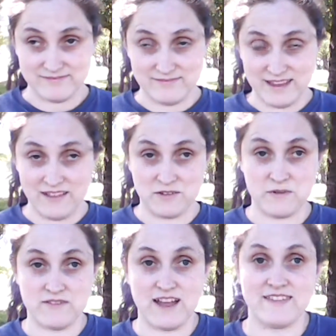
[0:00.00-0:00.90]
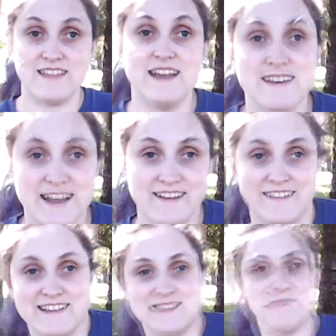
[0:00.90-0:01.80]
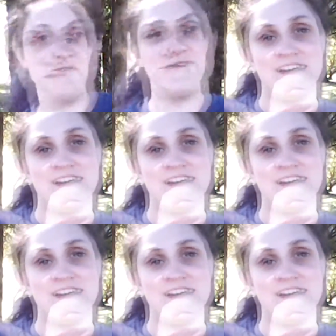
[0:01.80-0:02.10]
now that we've got that down, let's move